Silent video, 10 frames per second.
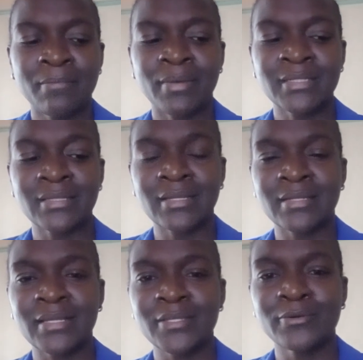But the
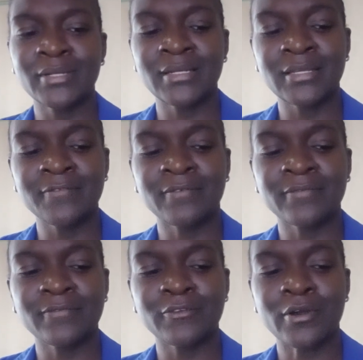day you will
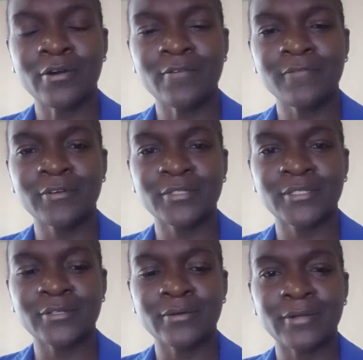leave your comfort
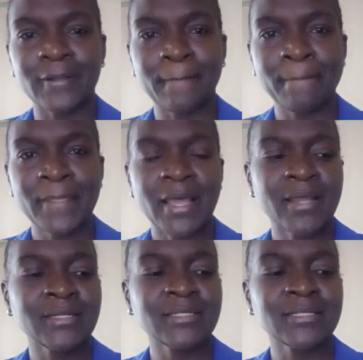zone
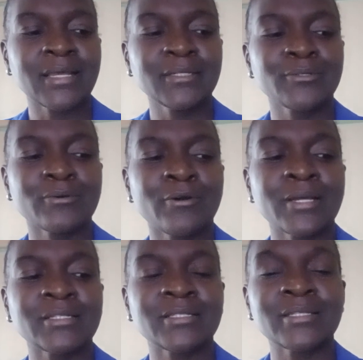and decide to go
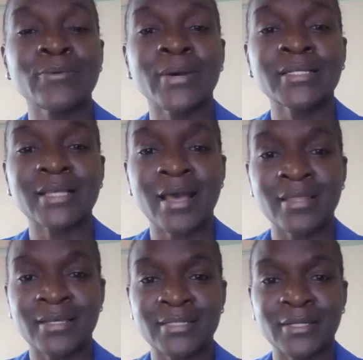and see what
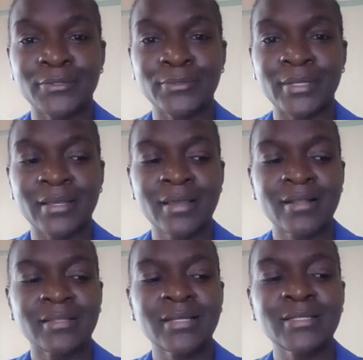others are doing,
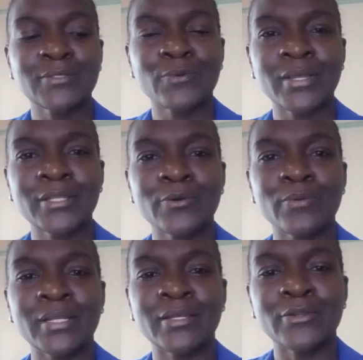that is when you
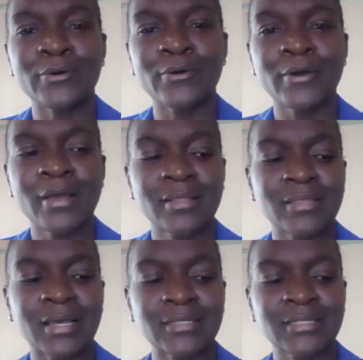will know
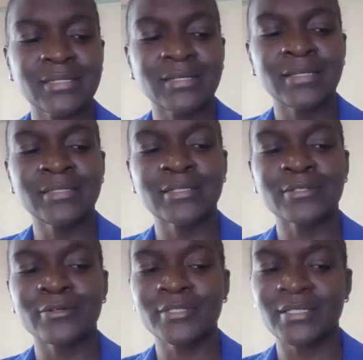that it is
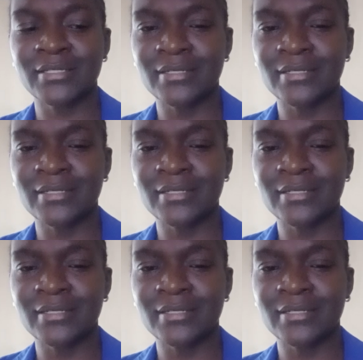not